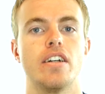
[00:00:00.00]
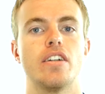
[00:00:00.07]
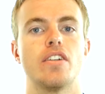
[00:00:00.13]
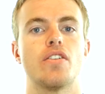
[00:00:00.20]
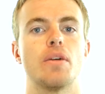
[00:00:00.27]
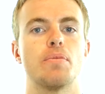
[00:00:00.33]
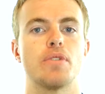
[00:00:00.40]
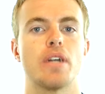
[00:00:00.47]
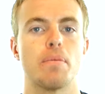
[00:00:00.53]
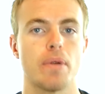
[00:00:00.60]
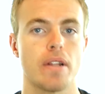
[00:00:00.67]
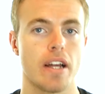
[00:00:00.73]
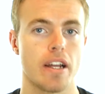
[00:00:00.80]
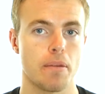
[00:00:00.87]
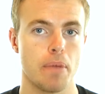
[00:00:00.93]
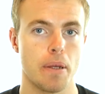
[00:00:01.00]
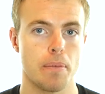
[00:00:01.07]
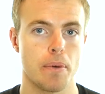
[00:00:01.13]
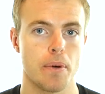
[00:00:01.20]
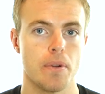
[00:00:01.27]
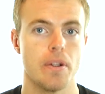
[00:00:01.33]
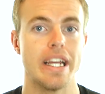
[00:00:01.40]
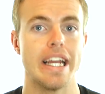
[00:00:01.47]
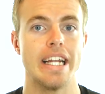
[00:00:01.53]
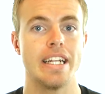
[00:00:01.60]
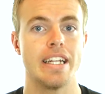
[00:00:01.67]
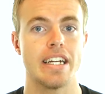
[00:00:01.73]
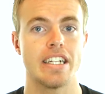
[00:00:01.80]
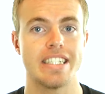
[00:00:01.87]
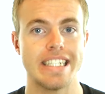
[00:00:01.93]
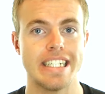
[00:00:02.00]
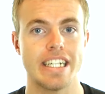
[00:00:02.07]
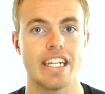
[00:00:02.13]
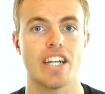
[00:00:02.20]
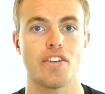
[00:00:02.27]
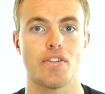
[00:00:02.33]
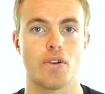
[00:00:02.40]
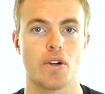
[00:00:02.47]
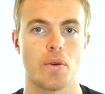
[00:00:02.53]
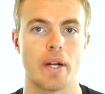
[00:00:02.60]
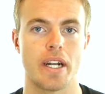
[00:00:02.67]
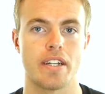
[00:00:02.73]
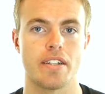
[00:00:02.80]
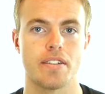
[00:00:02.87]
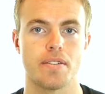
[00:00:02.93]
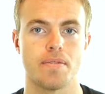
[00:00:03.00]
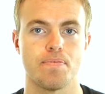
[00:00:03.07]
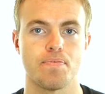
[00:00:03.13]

trips up a lot of people in their seeking for awareness.